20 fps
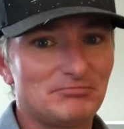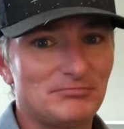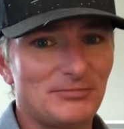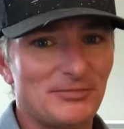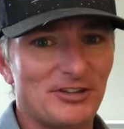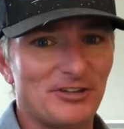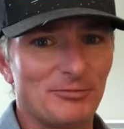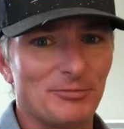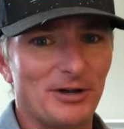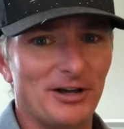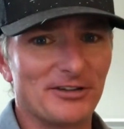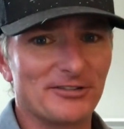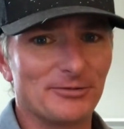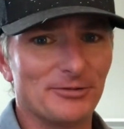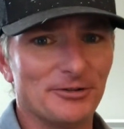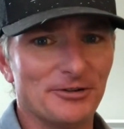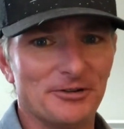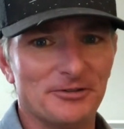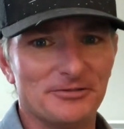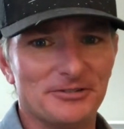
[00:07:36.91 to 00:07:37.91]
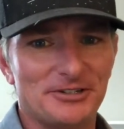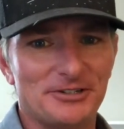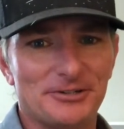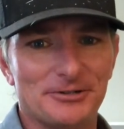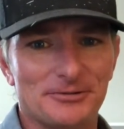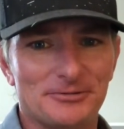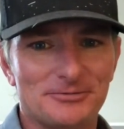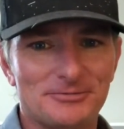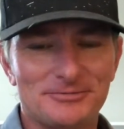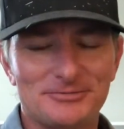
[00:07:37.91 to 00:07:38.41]
it's impossible to overdo.
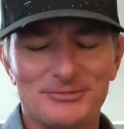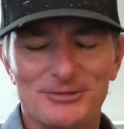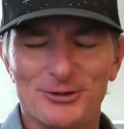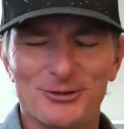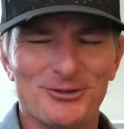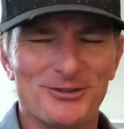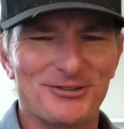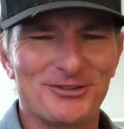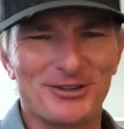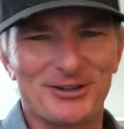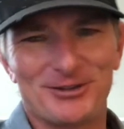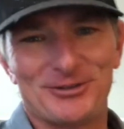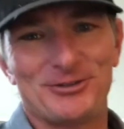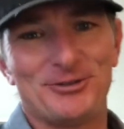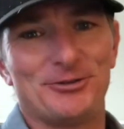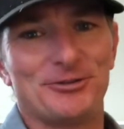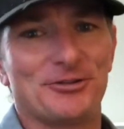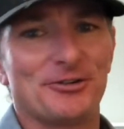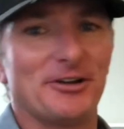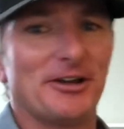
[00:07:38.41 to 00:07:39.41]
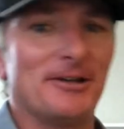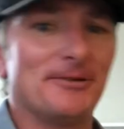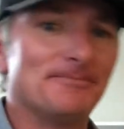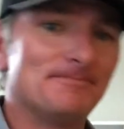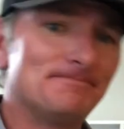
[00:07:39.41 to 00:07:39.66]
No such thing as too straight.